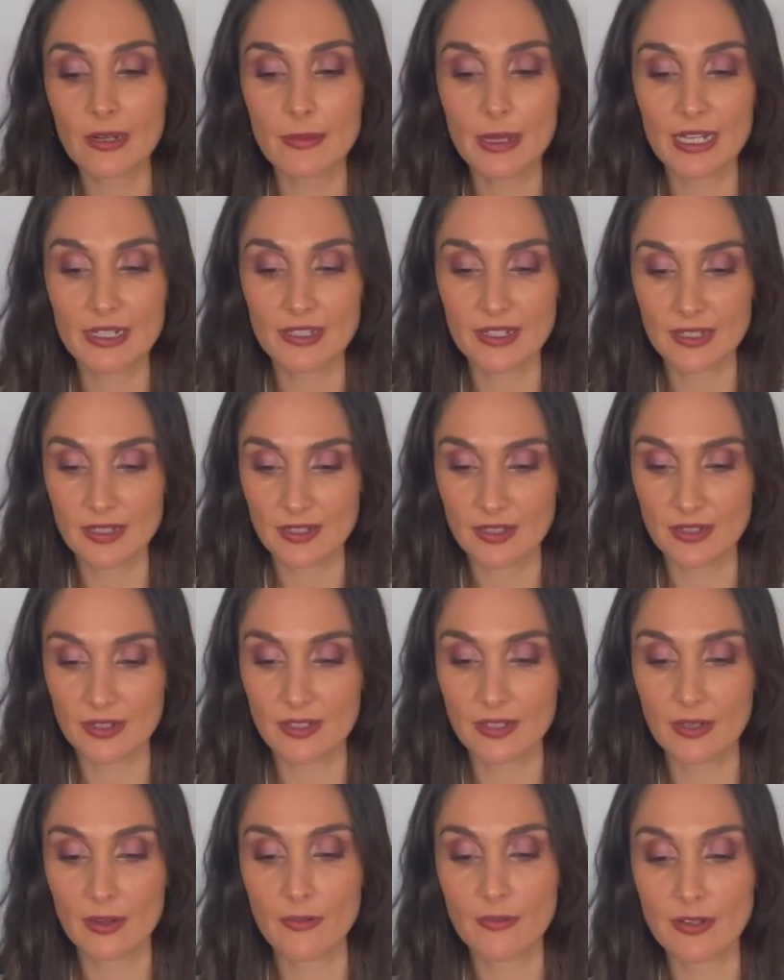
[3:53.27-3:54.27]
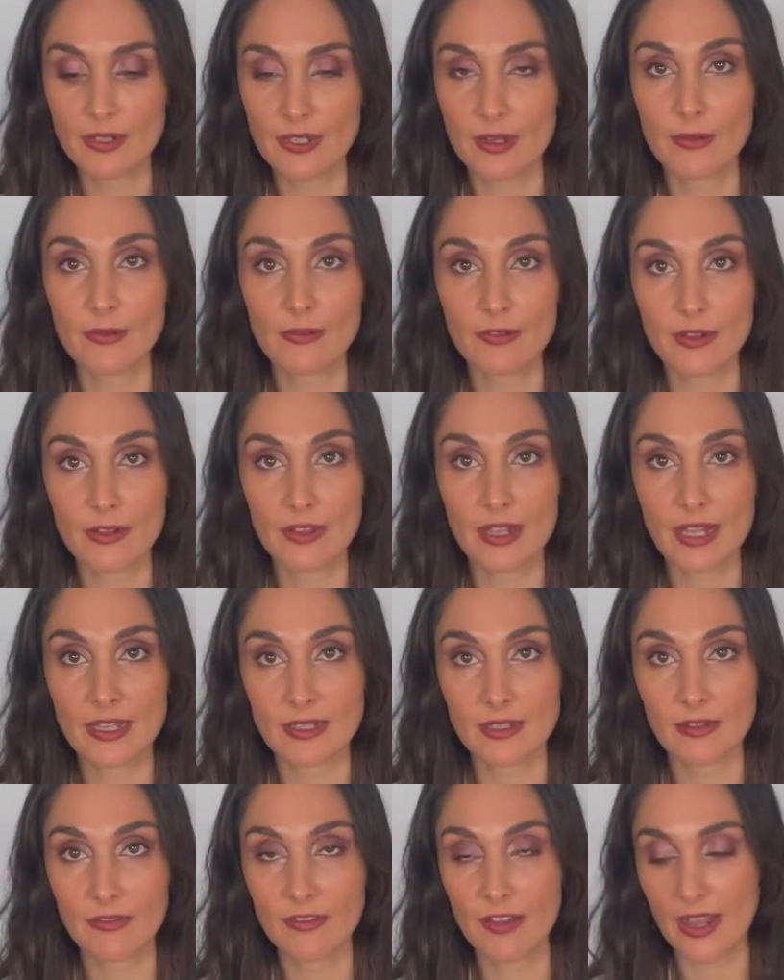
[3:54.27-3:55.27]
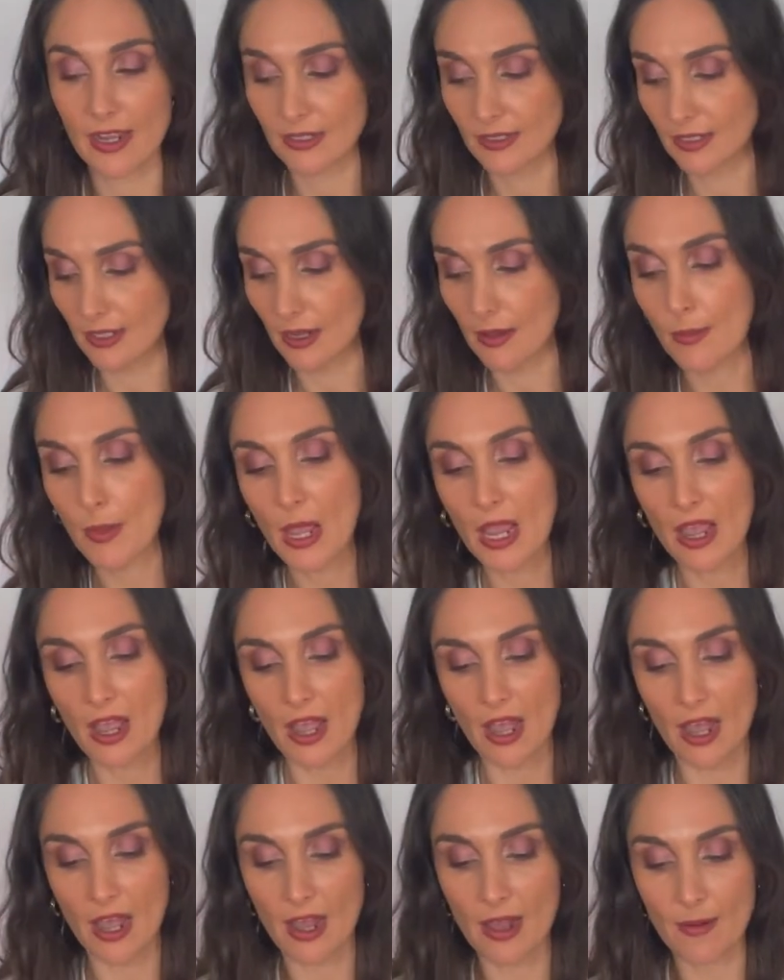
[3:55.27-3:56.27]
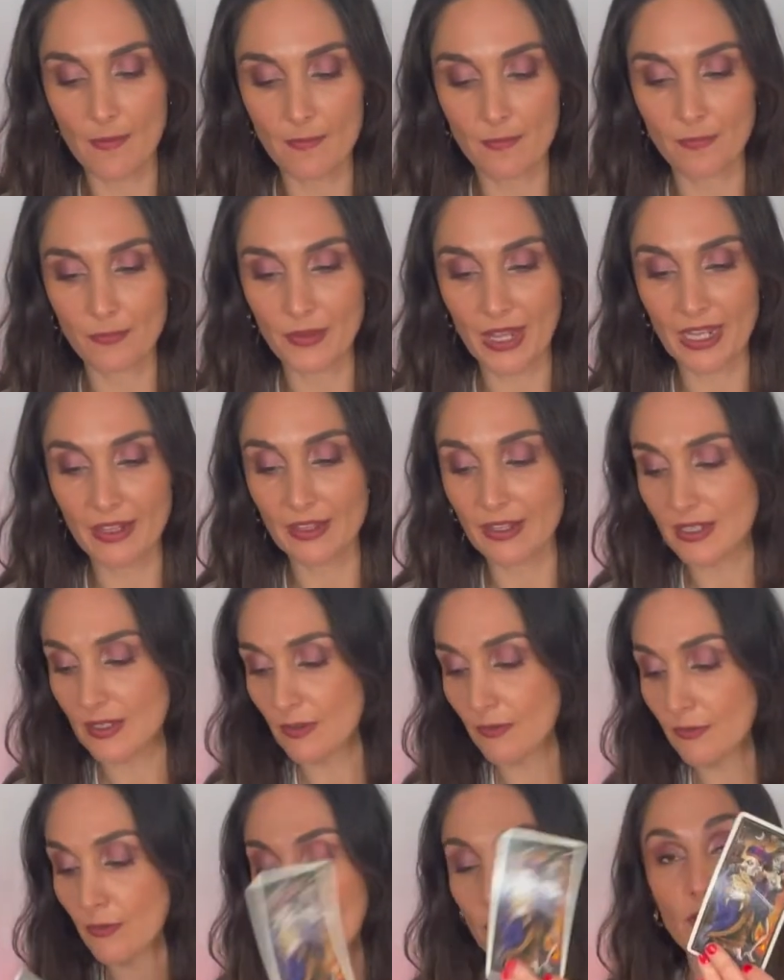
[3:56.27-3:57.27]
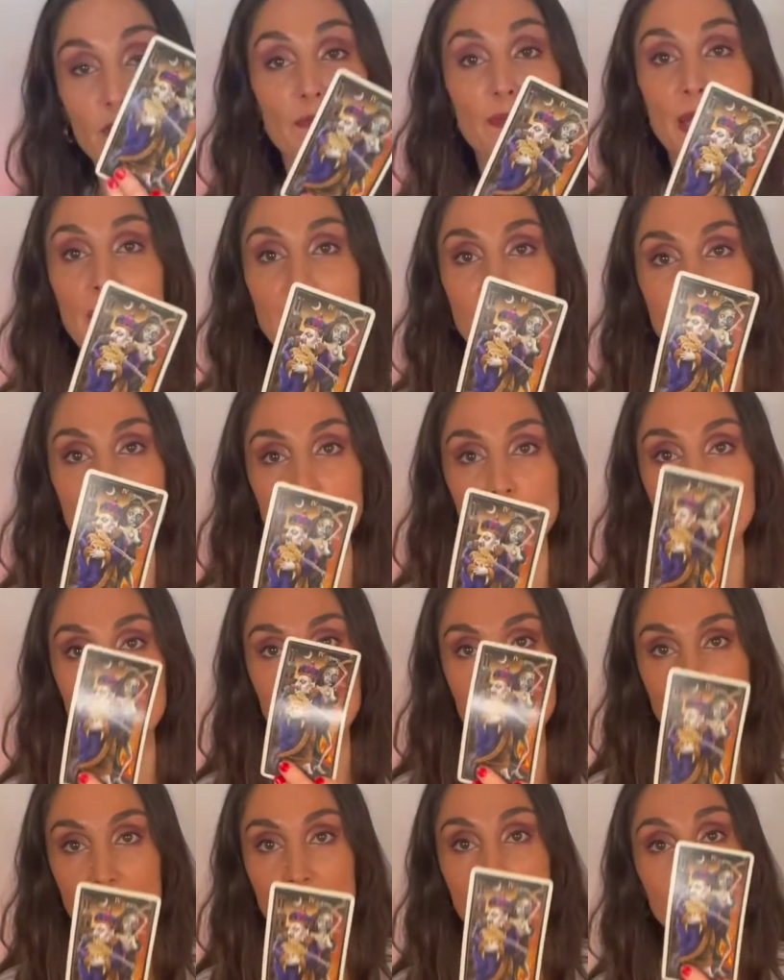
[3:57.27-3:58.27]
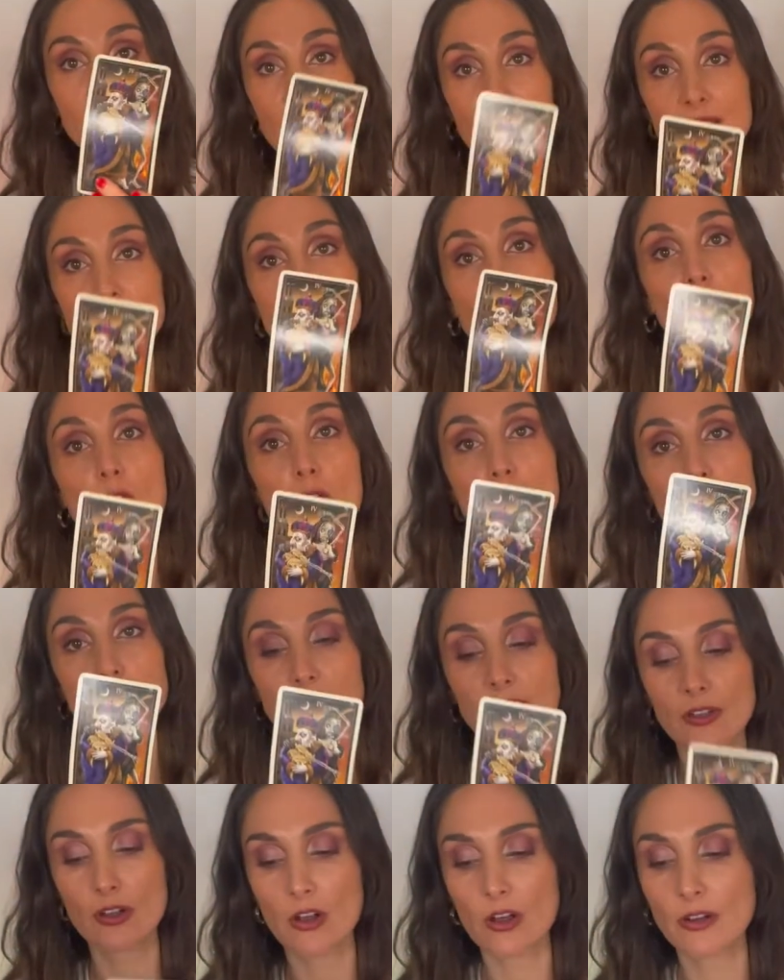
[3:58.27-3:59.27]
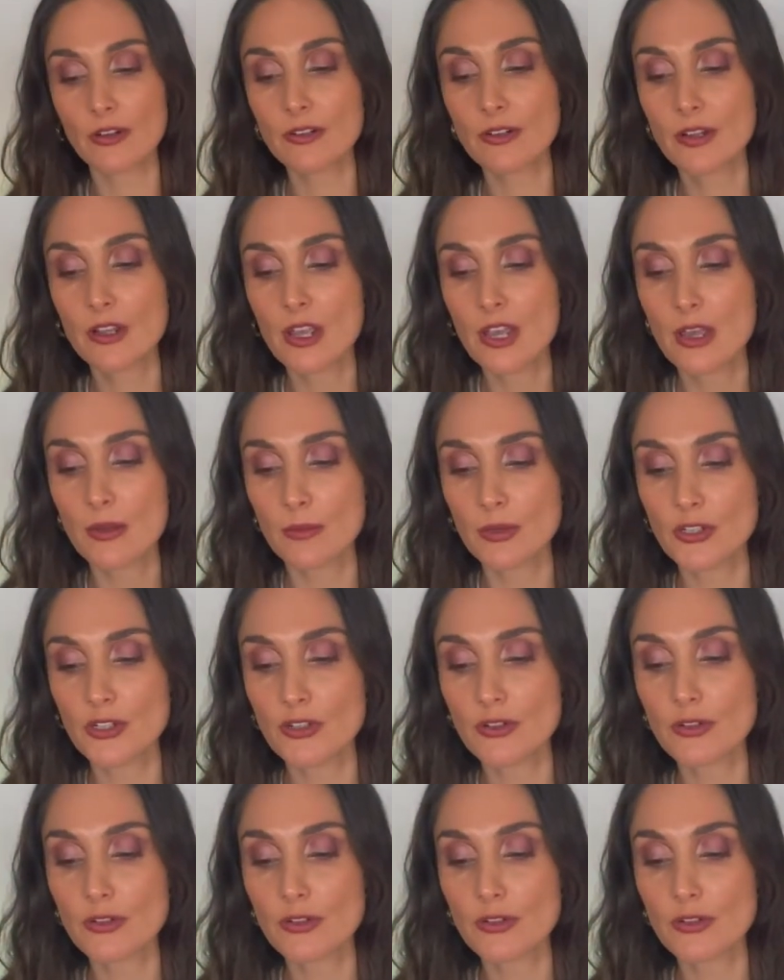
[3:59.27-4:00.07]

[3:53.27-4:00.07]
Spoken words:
about distance. So for some of you, that's the factor. And there's a Four of Pentacles. There's a sense of holding on, but you